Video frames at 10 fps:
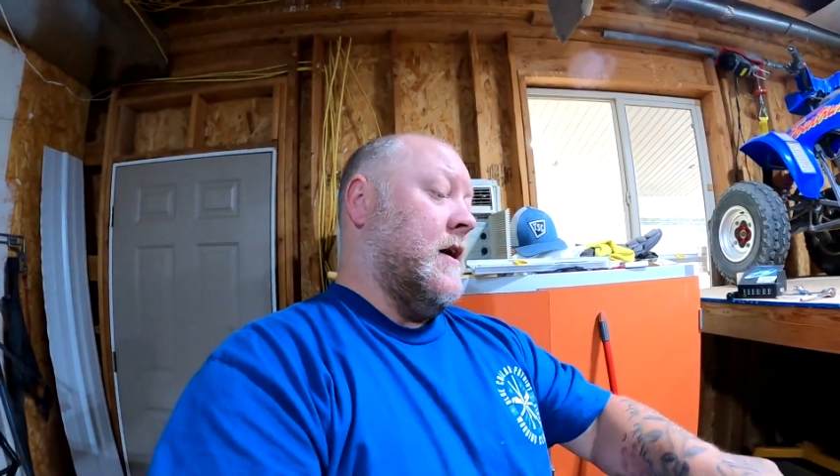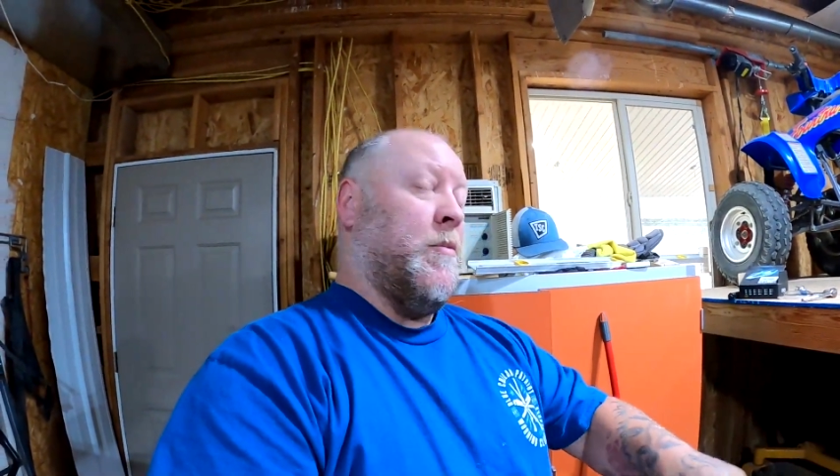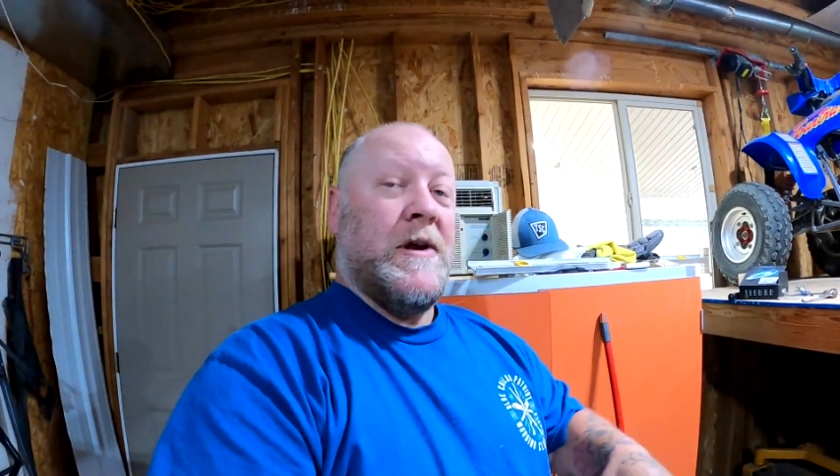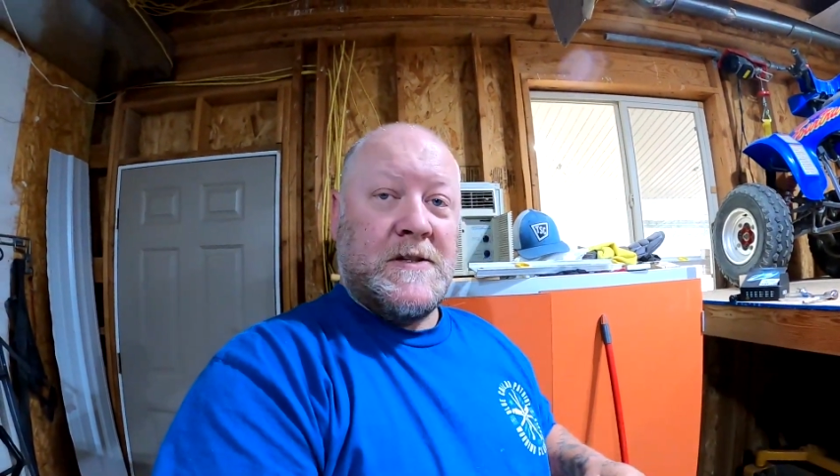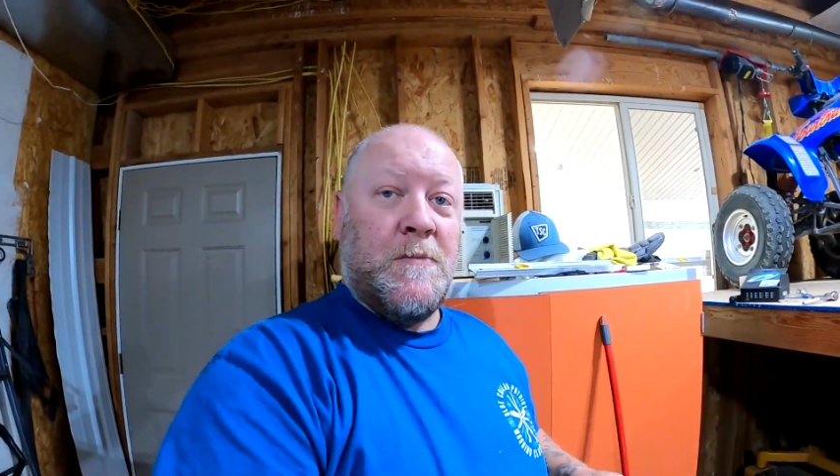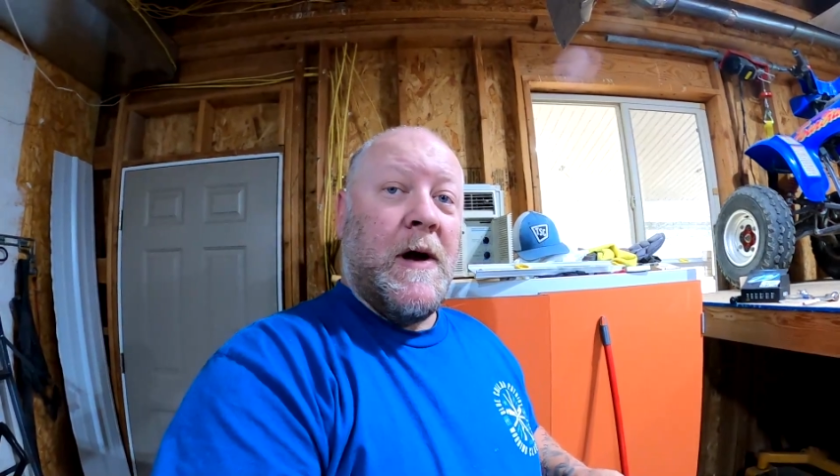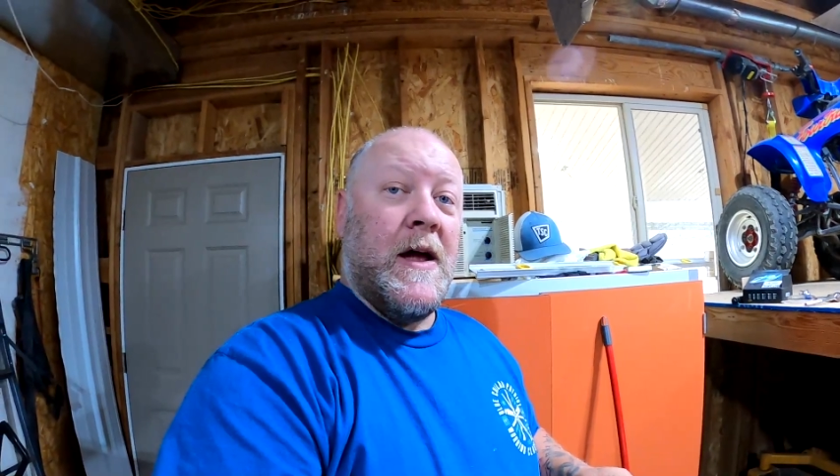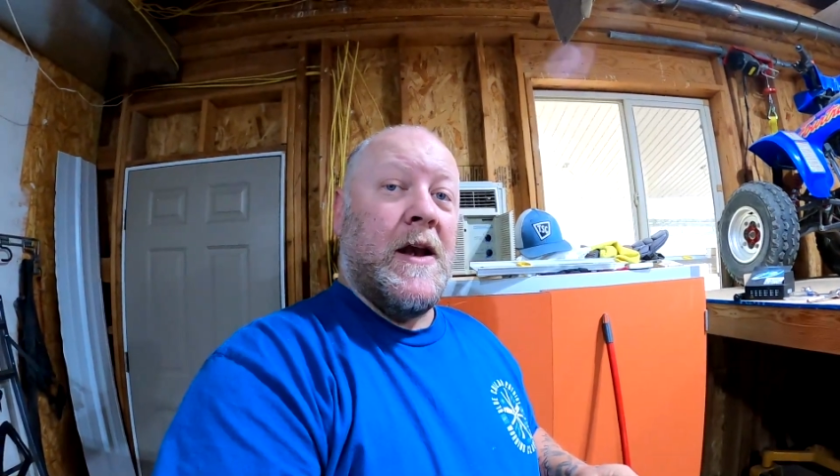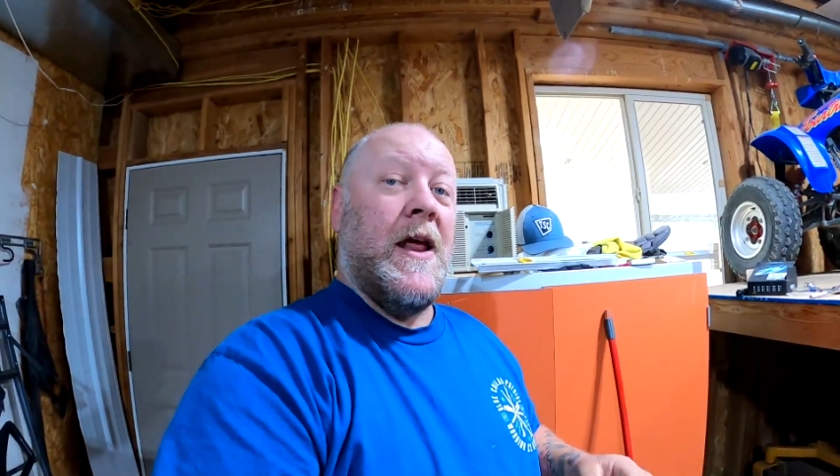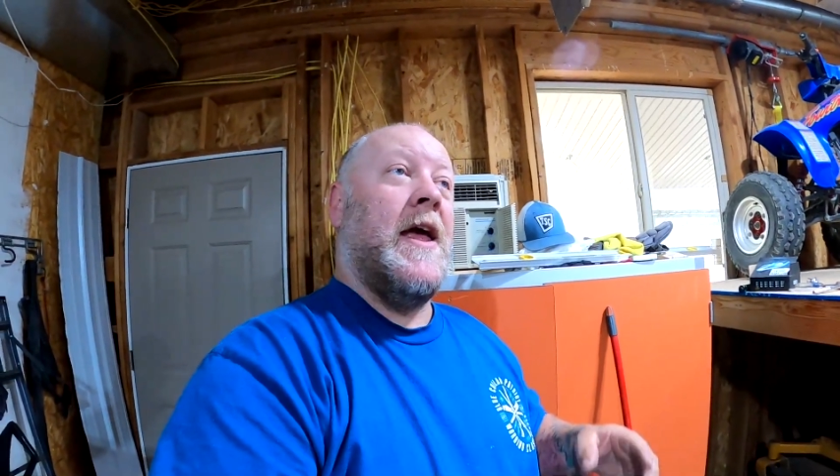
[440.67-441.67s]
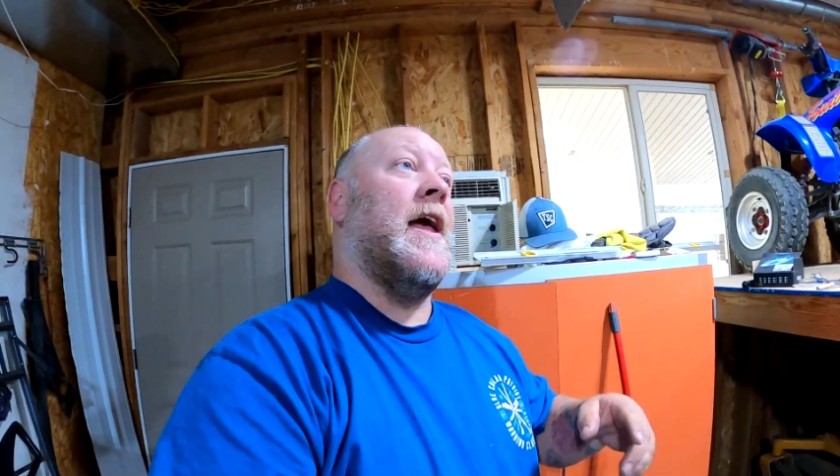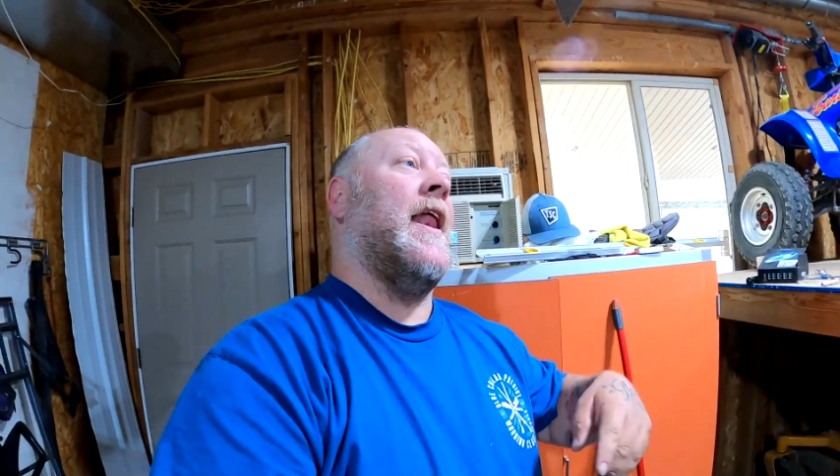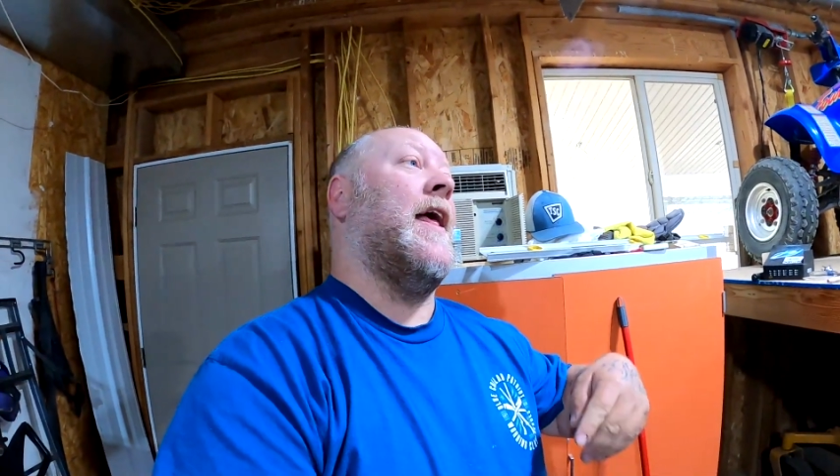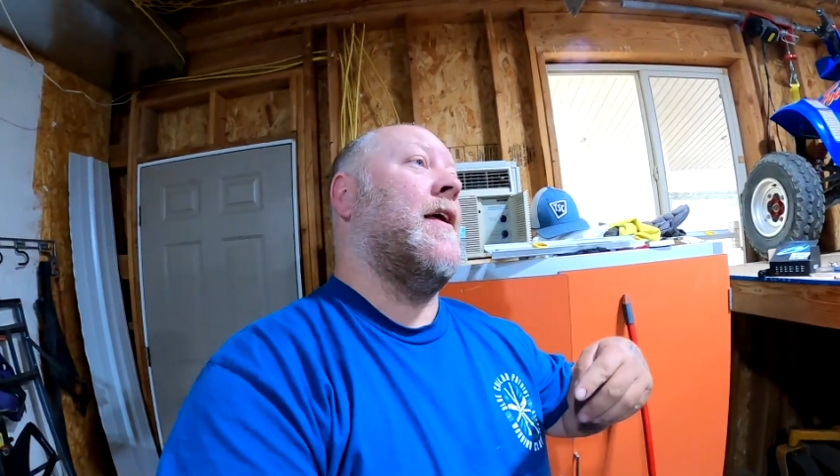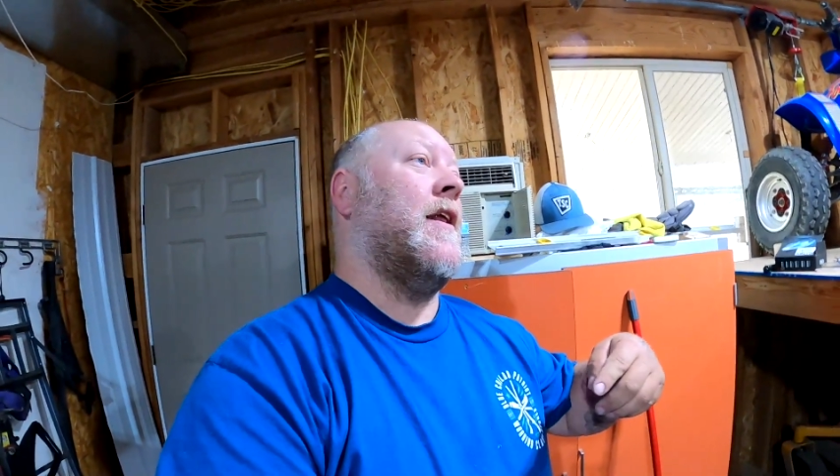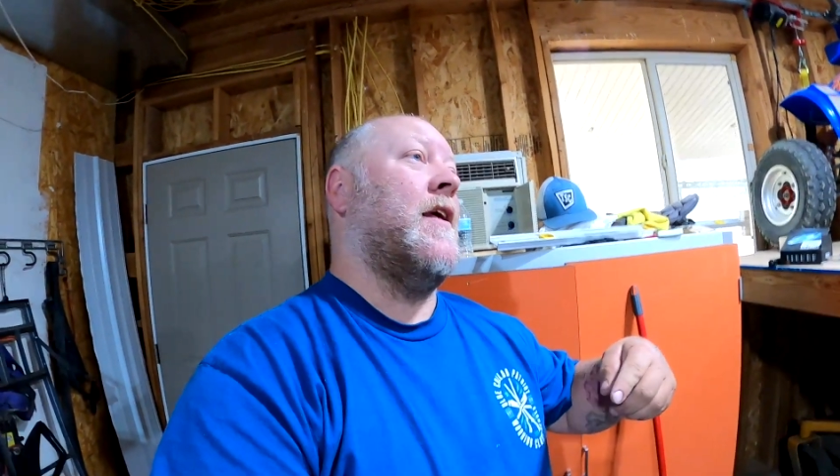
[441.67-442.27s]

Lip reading: I pressed the button and